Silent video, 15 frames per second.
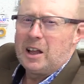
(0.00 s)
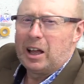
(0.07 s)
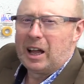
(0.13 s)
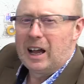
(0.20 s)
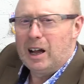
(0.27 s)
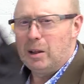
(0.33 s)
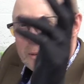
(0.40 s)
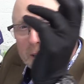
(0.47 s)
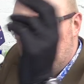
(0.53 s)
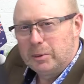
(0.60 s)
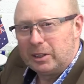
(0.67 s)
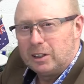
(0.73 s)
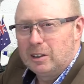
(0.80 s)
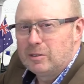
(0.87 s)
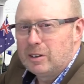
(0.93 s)
I'll be
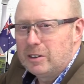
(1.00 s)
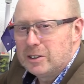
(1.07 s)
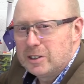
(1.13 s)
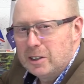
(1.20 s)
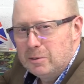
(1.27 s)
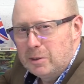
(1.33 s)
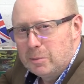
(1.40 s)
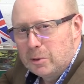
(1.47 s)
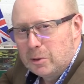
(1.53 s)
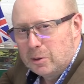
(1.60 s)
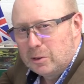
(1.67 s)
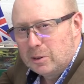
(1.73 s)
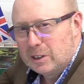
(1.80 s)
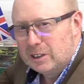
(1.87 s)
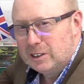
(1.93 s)
coming along very soon with
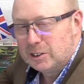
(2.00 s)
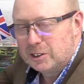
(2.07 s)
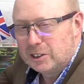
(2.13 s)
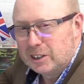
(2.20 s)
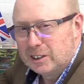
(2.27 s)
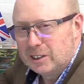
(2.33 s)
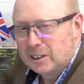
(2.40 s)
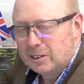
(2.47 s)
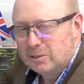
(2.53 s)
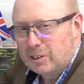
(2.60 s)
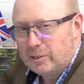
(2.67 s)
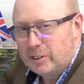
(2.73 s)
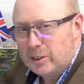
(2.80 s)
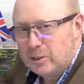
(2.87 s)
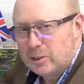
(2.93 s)
more interesting
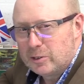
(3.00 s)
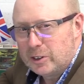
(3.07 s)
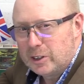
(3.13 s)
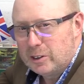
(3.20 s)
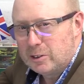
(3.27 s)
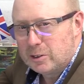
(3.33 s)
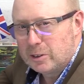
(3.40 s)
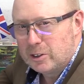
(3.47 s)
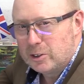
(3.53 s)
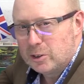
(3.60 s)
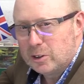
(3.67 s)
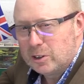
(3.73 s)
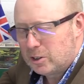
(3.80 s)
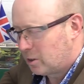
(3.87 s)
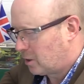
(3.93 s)
reviews for you to
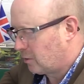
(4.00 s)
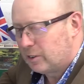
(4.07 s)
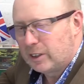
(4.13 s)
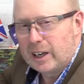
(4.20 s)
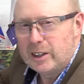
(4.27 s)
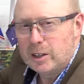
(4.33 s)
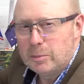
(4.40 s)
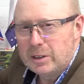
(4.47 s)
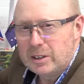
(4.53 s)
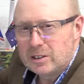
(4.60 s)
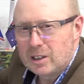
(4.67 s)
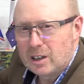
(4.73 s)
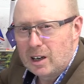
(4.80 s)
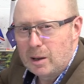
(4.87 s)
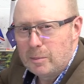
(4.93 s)
enjoy, so don't forget in the
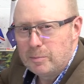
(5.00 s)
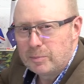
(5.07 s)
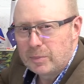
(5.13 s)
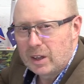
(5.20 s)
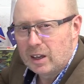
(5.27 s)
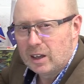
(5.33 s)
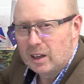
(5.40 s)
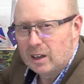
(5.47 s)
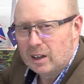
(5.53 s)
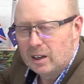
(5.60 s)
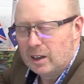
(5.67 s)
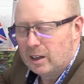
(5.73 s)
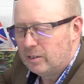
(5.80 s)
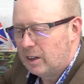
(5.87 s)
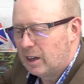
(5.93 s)
meantime uh,
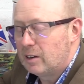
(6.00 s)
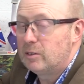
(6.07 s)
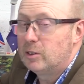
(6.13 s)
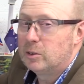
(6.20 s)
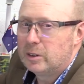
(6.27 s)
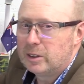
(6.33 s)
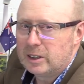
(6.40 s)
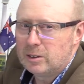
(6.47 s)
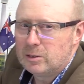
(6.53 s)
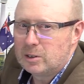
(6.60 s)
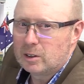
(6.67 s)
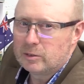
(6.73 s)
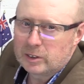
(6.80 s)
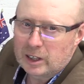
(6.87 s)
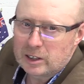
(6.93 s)
if you haven't already,
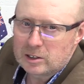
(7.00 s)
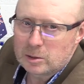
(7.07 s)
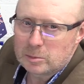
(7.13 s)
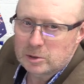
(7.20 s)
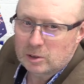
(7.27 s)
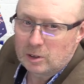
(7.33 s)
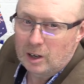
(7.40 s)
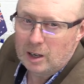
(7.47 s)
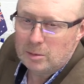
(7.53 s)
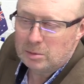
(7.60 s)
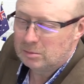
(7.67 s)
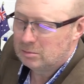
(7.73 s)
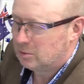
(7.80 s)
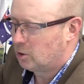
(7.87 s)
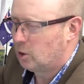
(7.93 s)
don't forget to subscribe.
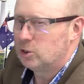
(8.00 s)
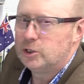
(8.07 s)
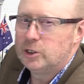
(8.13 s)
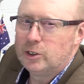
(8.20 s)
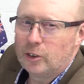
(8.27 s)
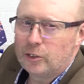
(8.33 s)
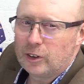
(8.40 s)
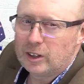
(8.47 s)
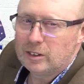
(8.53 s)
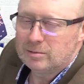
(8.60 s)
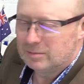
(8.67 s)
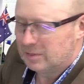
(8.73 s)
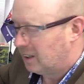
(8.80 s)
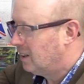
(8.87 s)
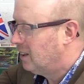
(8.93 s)
costs you nothing.
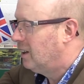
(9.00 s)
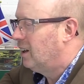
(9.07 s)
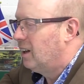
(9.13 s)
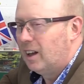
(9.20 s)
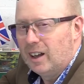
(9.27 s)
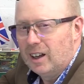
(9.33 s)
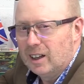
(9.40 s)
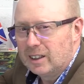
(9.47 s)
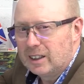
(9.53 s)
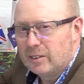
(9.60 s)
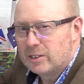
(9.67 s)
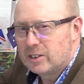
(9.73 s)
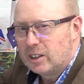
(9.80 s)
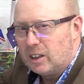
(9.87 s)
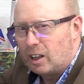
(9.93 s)
Uh, give
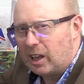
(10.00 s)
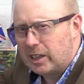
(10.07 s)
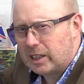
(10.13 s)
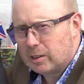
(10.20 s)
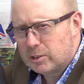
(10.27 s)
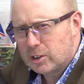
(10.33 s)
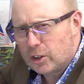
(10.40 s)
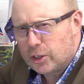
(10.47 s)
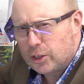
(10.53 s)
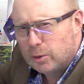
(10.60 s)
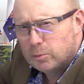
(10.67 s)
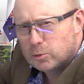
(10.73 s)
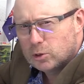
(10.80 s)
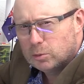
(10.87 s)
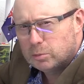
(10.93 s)
us a like, give us a
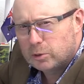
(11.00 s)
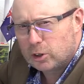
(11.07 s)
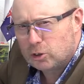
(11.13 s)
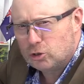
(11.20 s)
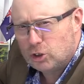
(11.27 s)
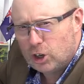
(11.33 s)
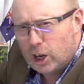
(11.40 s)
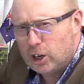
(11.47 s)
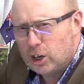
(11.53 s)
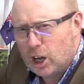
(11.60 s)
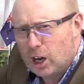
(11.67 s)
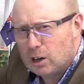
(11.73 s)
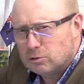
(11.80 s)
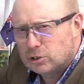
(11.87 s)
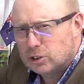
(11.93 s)
thumbs up, a 10
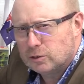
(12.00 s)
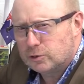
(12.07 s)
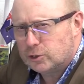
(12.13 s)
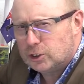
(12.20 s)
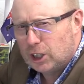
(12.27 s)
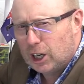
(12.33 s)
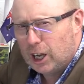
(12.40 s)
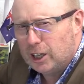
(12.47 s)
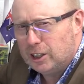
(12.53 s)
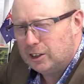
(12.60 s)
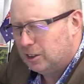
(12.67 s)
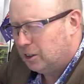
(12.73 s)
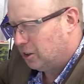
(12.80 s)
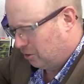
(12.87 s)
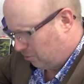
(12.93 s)
out of
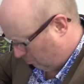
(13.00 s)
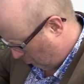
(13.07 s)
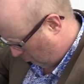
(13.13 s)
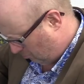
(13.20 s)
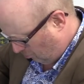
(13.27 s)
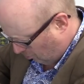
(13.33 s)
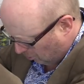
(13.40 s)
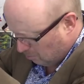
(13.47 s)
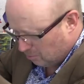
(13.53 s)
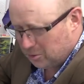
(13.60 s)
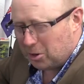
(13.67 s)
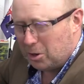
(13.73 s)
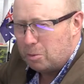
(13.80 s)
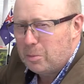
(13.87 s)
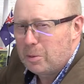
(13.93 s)
10. Thumbs
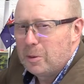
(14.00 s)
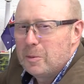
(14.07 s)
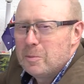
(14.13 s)
up.